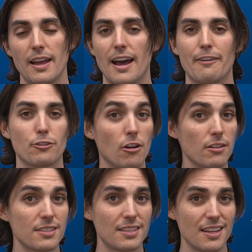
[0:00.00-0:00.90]
After all
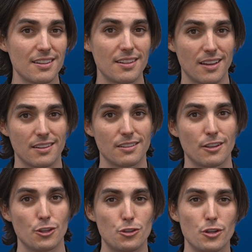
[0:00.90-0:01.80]
is said and done,
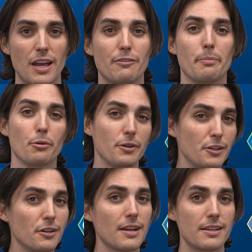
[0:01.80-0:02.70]
you should have a pretty
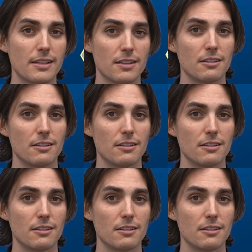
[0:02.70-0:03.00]
good idea